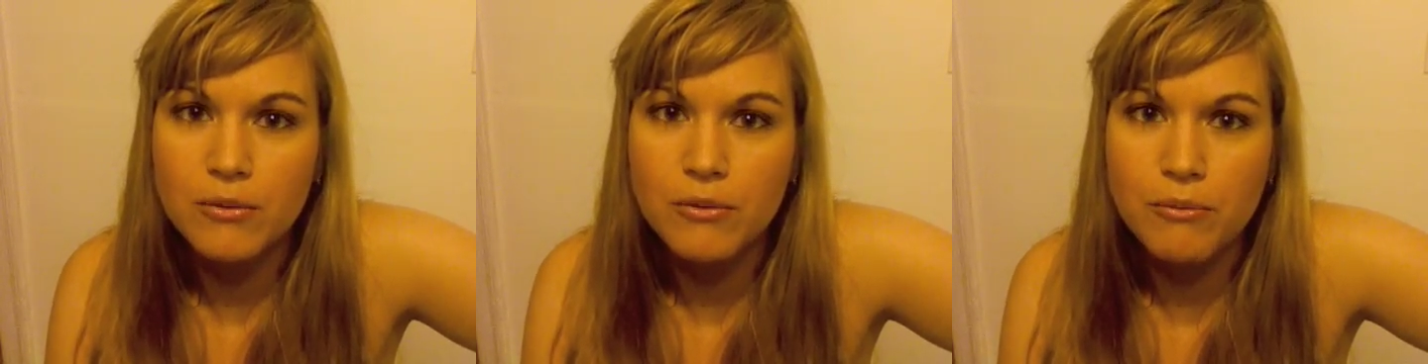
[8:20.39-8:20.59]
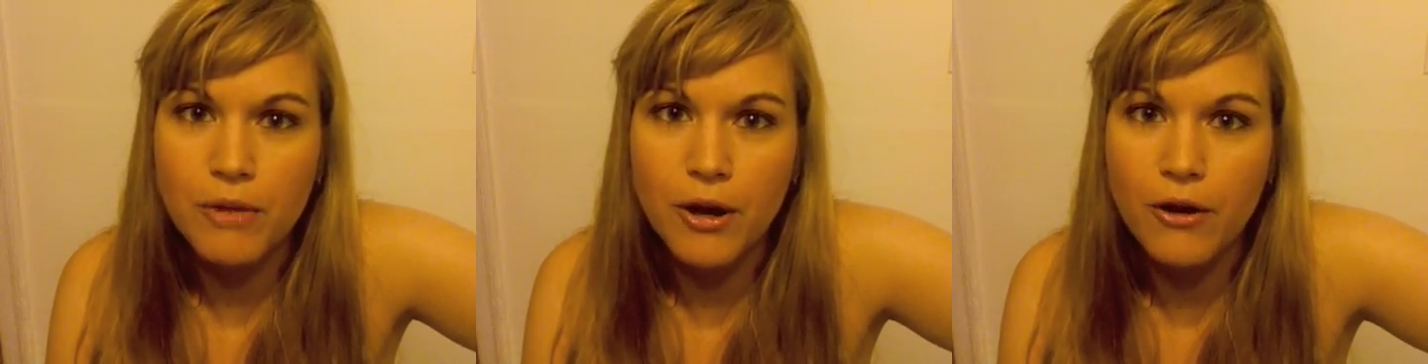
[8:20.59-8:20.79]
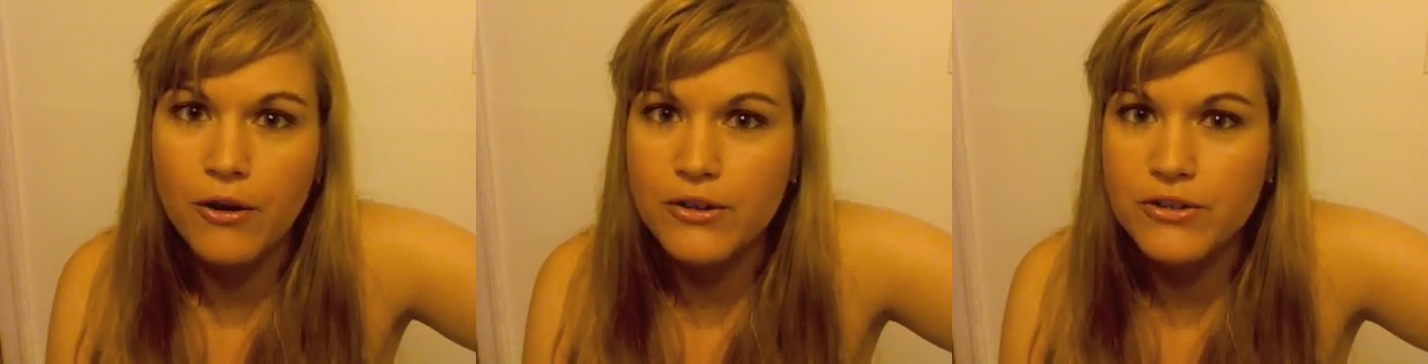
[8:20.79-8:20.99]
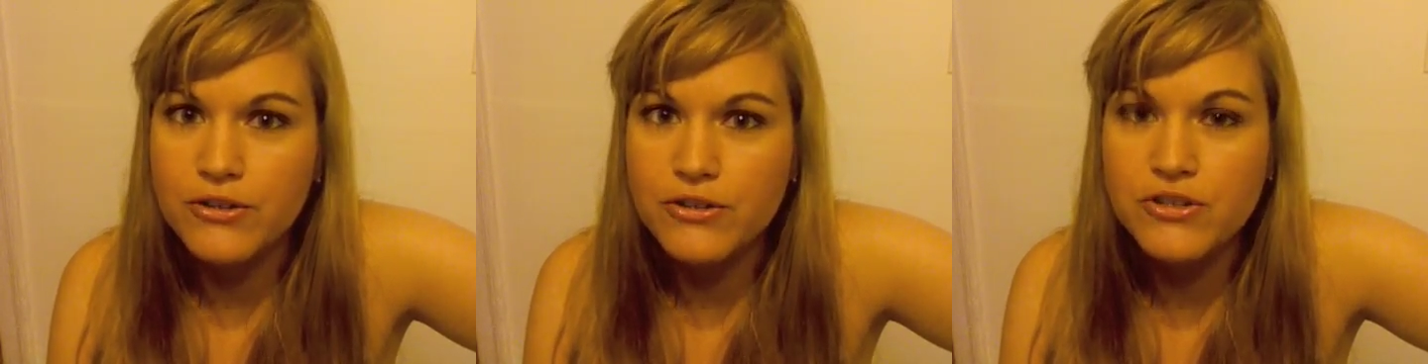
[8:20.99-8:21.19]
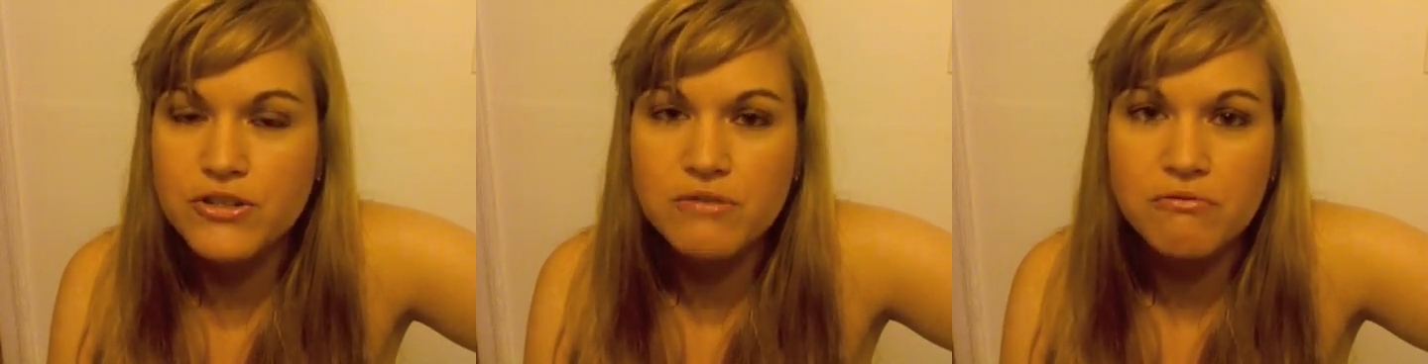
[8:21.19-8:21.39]

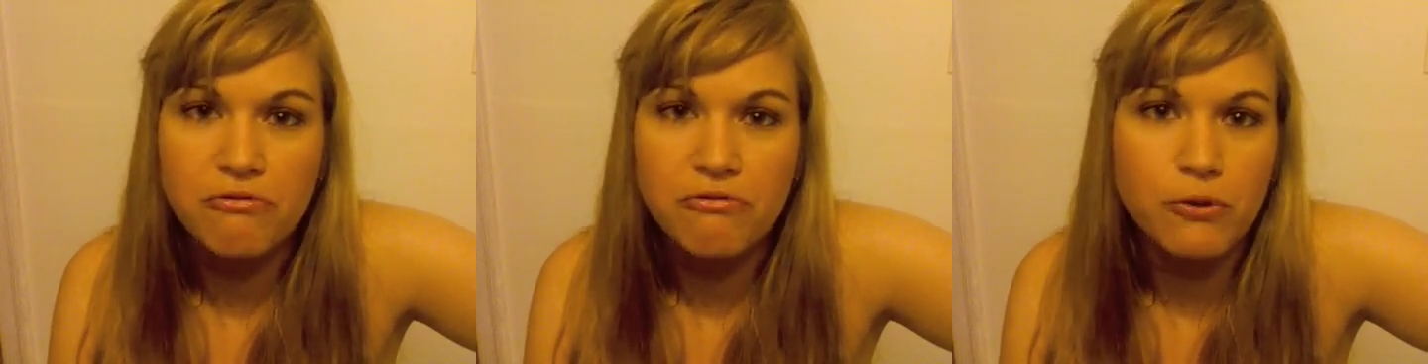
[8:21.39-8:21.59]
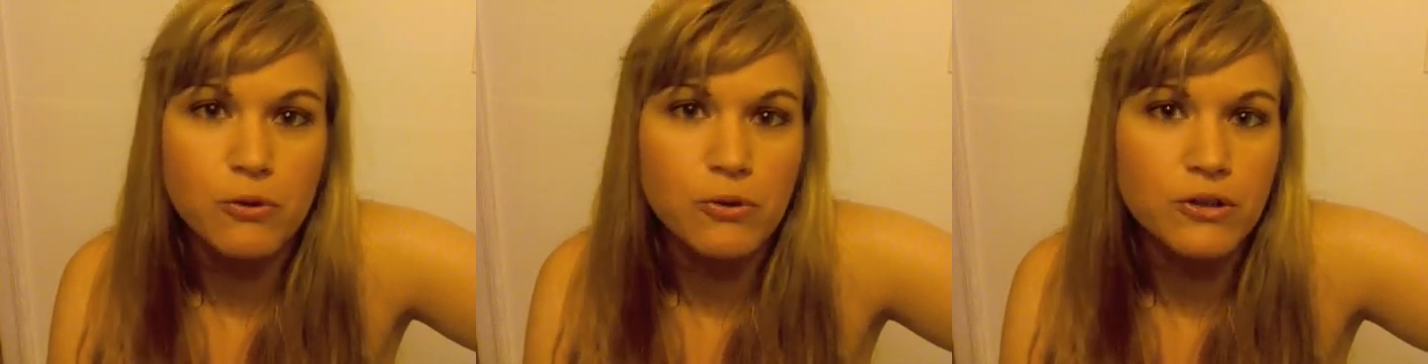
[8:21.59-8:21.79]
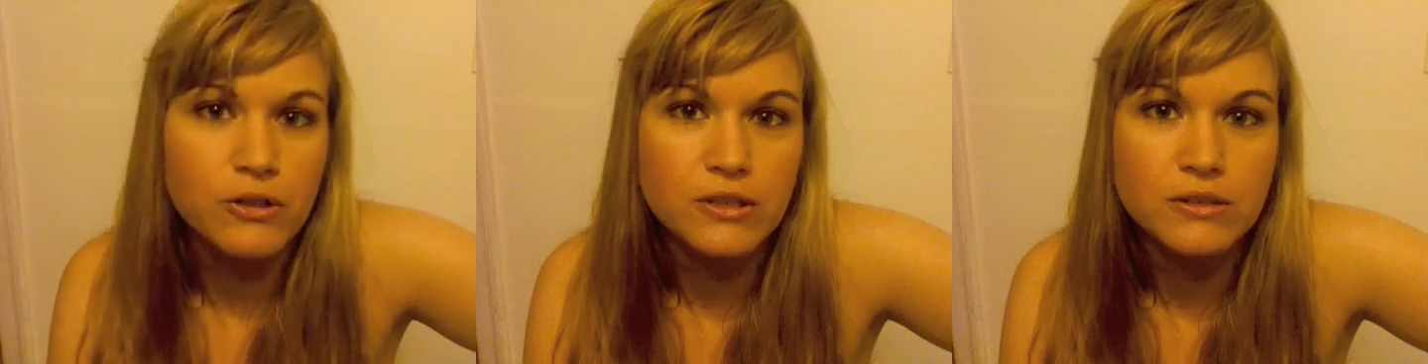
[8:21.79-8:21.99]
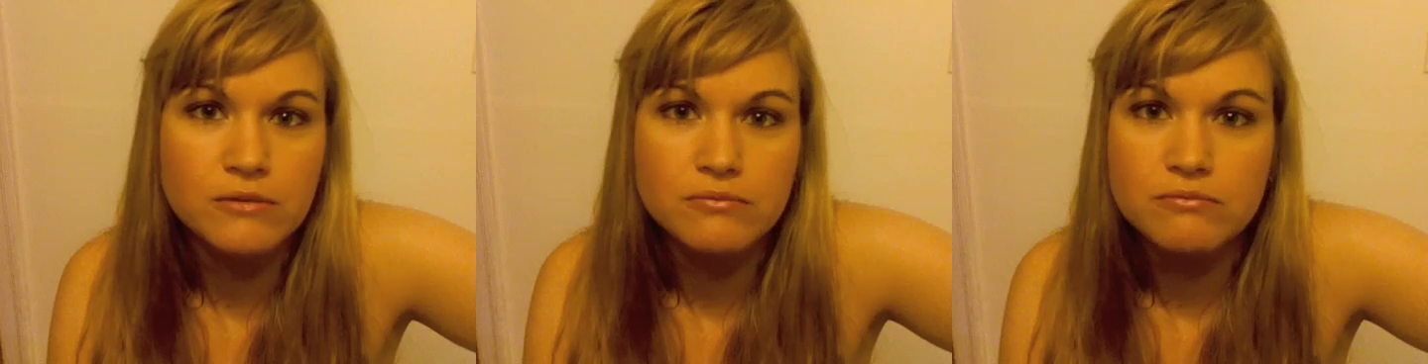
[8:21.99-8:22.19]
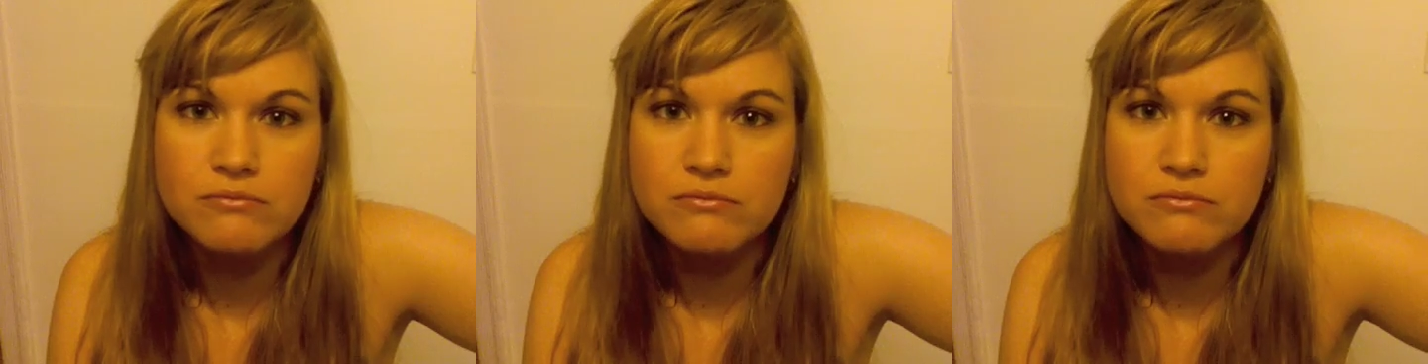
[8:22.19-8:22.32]
marriage for,